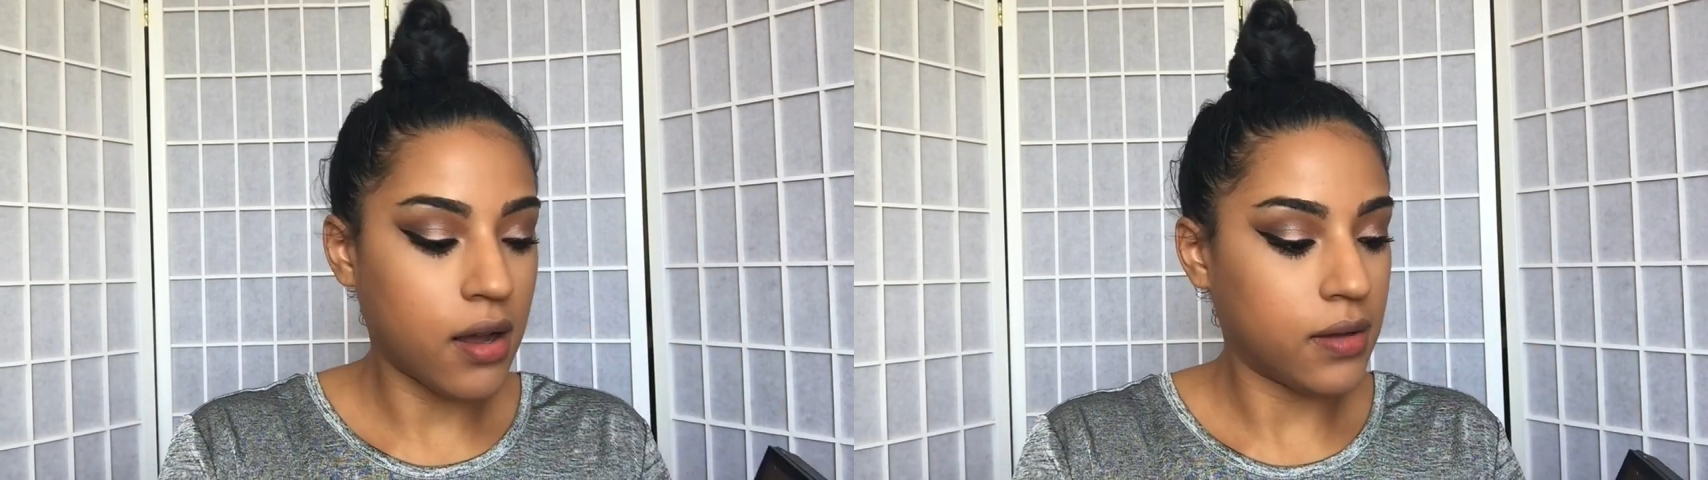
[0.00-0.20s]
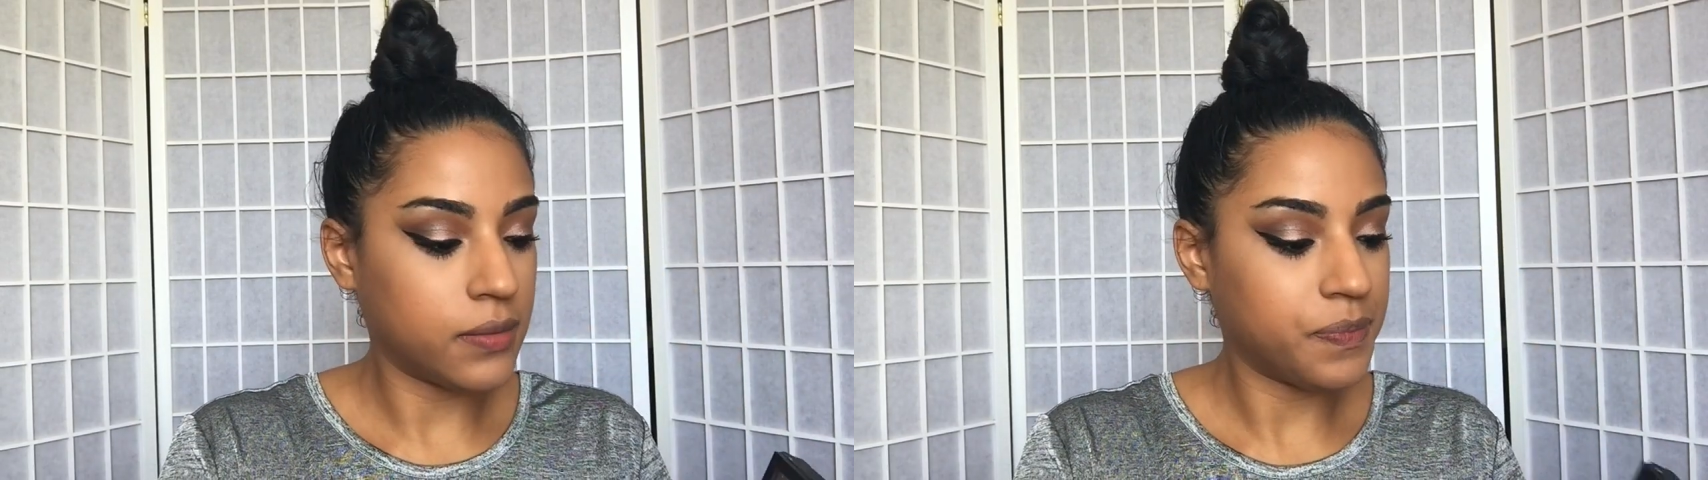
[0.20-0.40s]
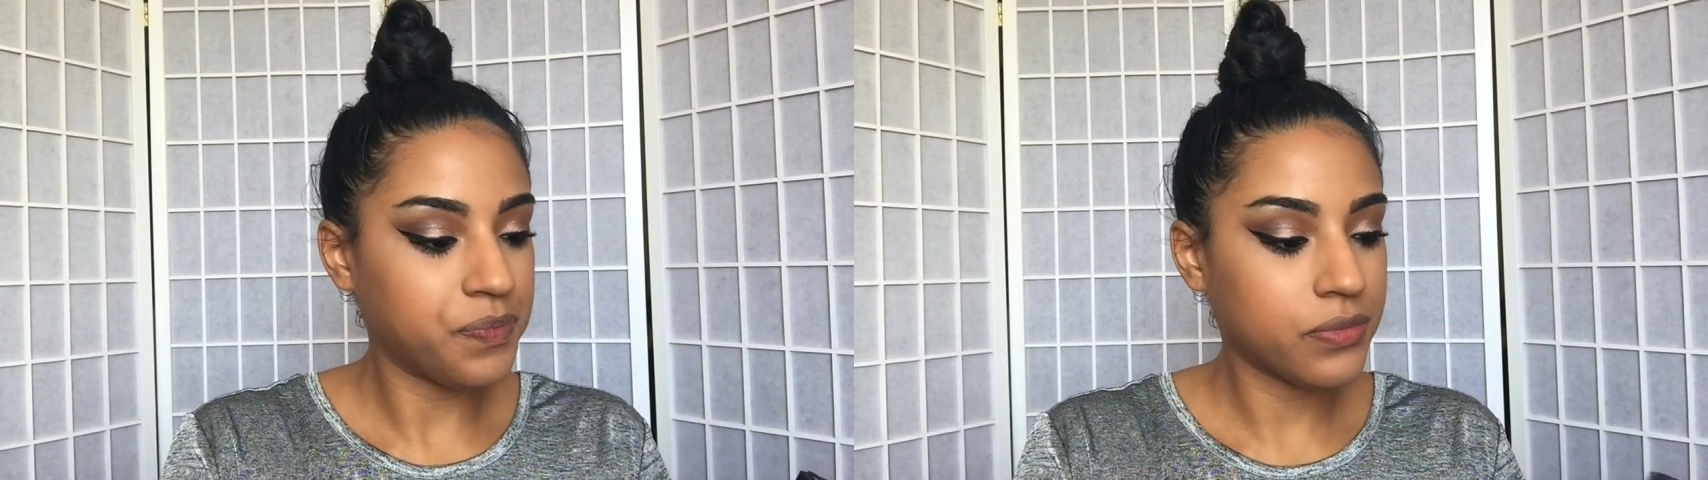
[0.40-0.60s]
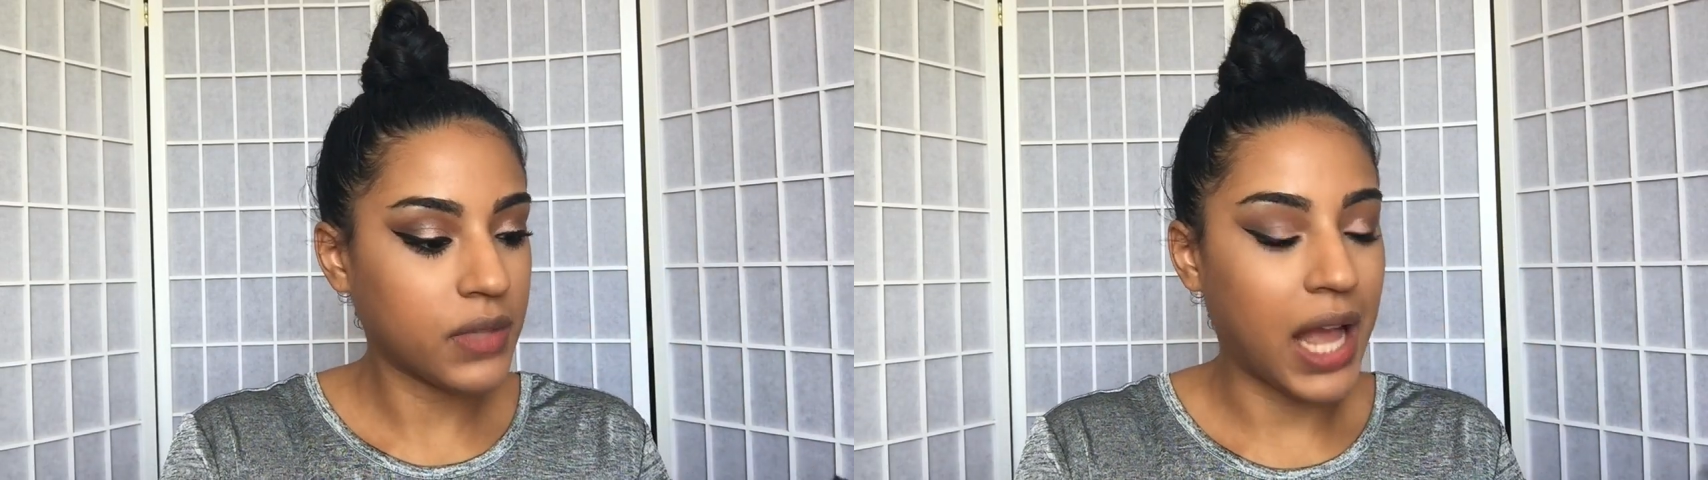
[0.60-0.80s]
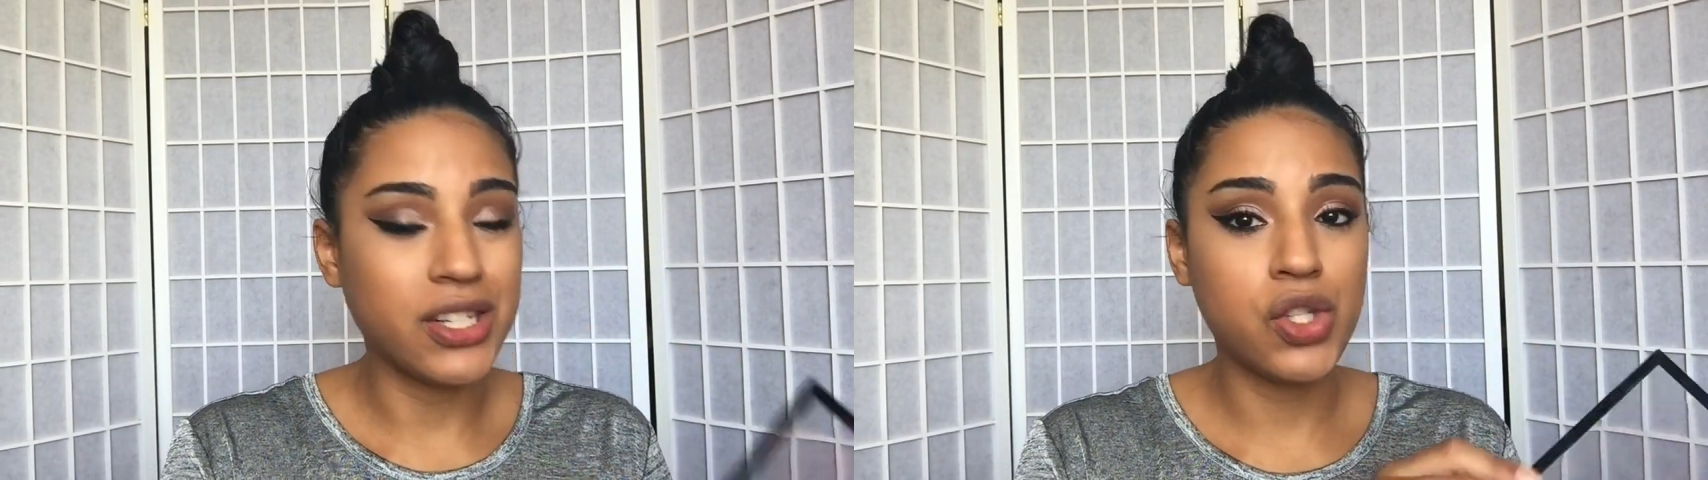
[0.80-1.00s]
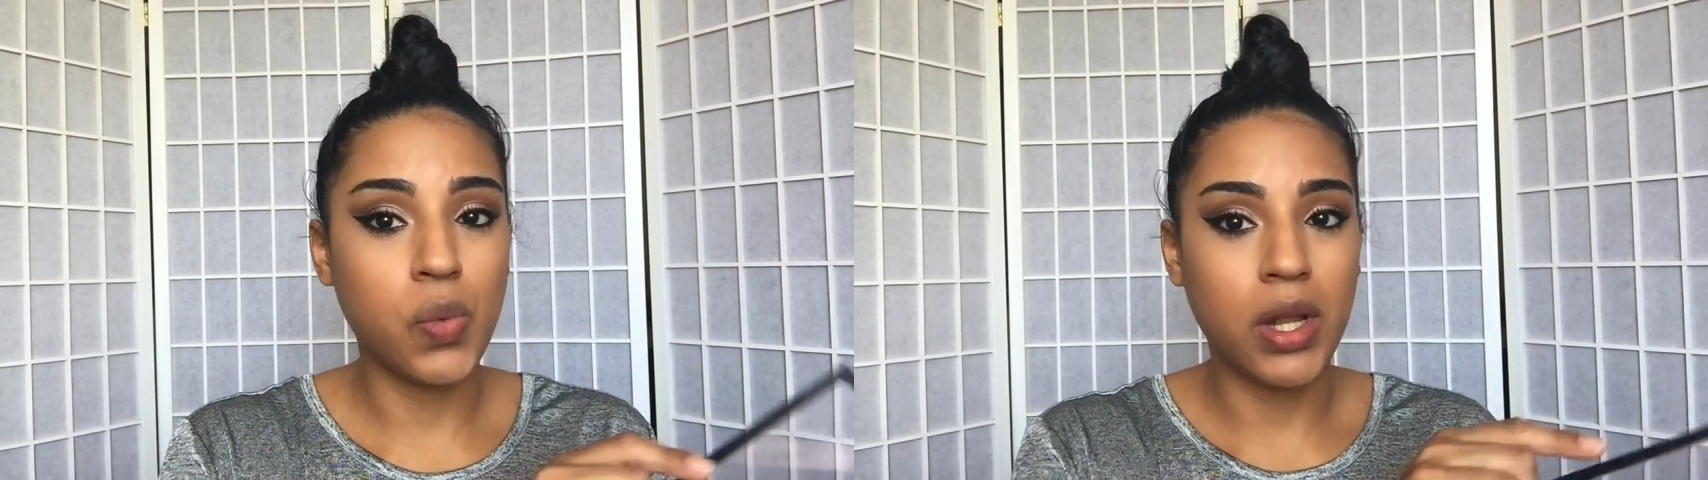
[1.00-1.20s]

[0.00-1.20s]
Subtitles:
I just